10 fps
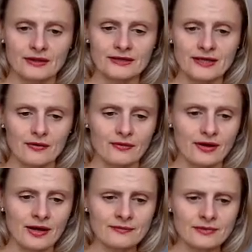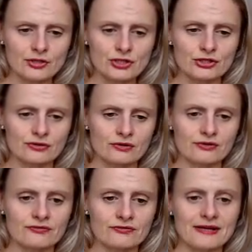Now, I'm not sure
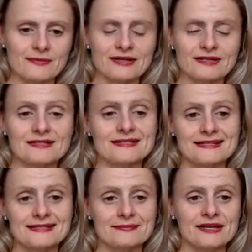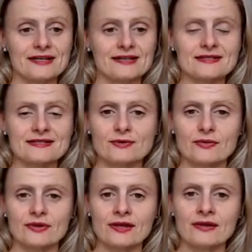if anybody sees me.
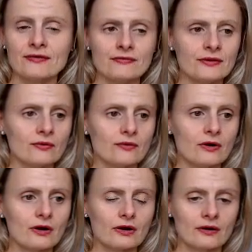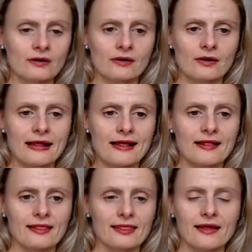So if you are
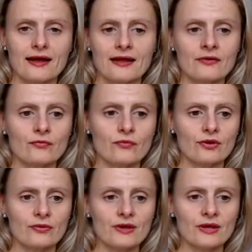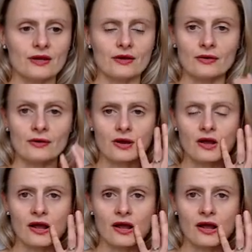live with me here,